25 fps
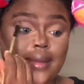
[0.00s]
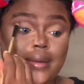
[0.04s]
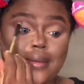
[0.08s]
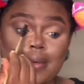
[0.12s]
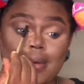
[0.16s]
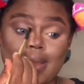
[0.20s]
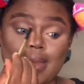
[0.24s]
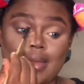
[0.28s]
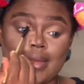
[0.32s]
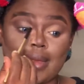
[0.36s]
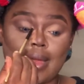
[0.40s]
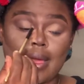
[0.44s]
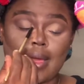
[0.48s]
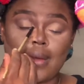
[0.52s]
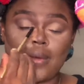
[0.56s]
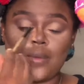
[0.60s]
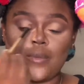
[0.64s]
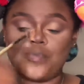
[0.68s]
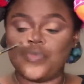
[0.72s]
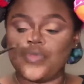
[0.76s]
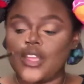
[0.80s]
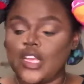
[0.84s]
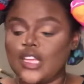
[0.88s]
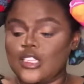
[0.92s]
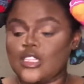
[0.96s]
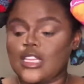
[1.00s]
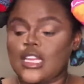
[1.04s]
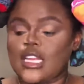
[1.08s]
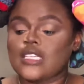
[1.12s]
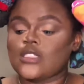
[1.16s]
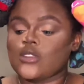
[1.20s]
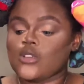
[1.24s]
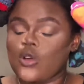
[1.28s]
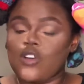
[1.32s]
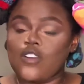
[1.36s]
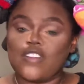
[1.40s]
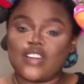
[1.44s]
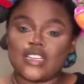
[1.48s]
right now. So let's
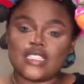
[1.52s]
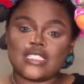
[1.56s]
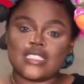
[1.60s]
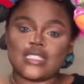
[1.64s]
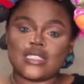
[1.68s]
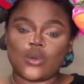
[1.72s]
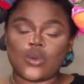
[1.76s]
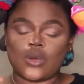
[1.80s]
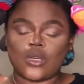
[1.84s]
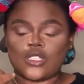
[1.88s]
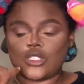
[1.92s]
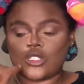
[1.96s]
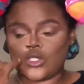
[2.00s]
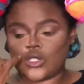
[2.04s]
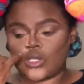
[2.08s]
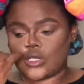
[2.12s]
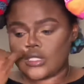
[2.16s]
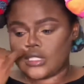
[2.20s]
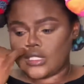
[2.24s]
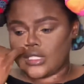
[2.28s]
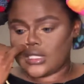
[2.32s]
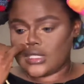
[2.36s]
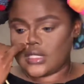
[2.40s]
go over to the questions.